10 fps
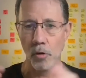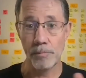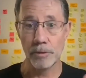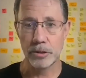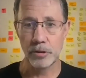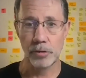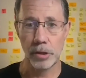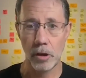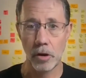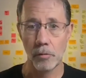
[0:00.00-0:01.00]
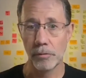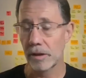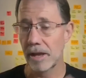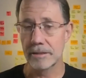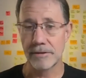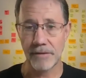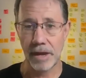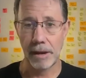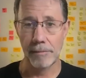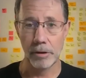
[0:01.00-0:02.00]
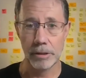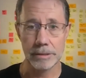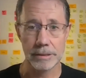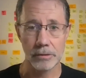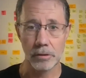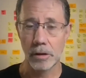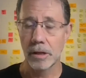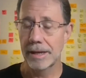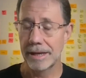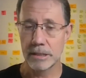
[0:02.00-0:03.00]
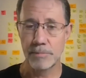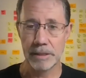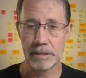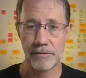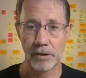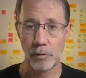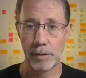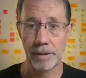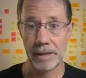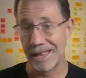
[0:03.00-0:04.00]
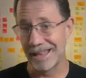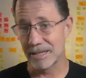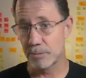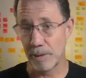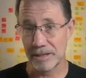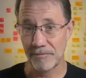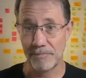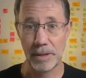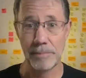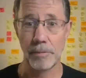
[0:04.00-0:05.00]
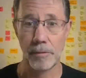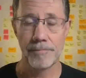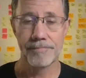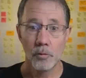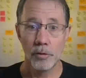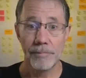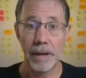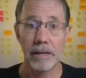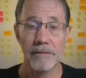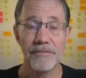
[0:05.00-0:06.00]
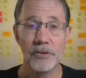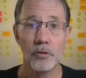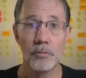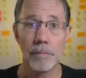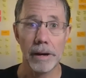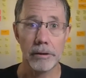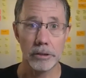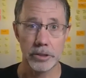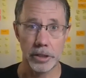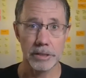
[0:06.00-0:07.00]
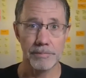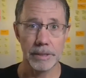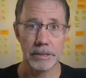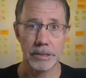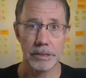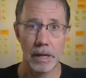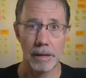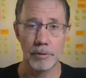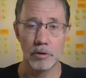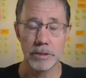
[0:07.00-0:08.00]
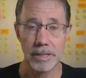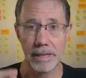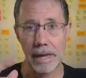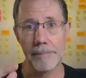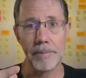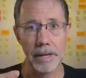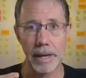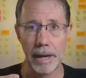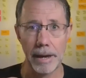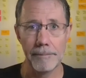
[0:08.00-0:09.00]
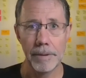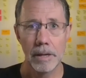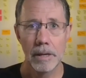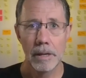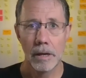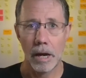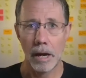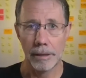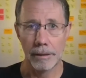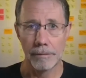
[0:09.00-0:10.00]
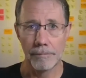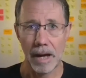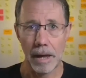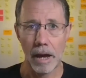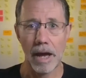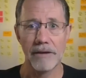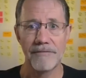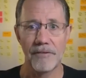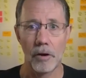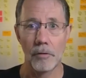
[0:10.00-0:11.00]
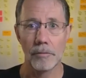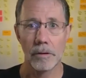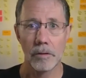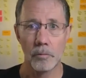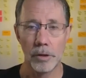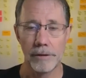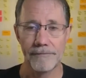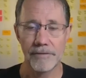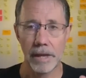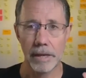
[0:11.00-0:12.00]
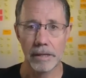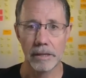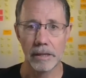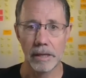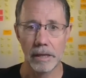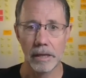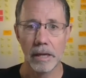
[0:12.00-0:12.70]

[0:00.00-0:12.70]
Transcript: studio with lots of cameras or expensive equipment and expensive people. We've made a few minor adjustments. I'm using the Epocam on my iPhone. We've taken the